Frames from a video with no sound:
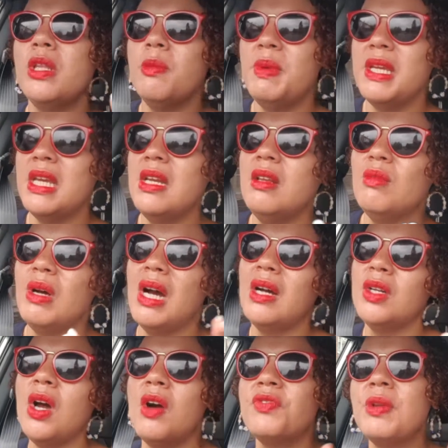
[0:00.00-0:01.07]
at the beginning,
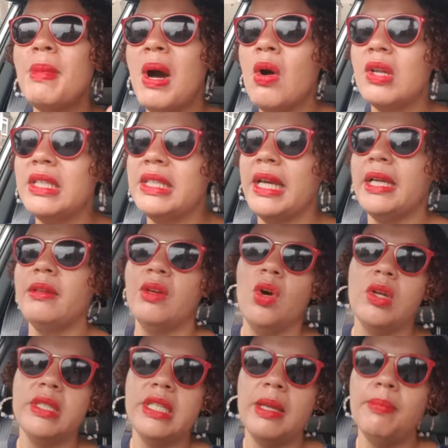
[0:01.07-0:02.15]
well, after my holiday
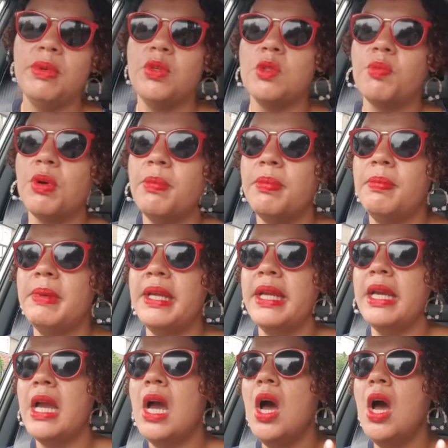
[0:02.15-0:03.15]
blues probably.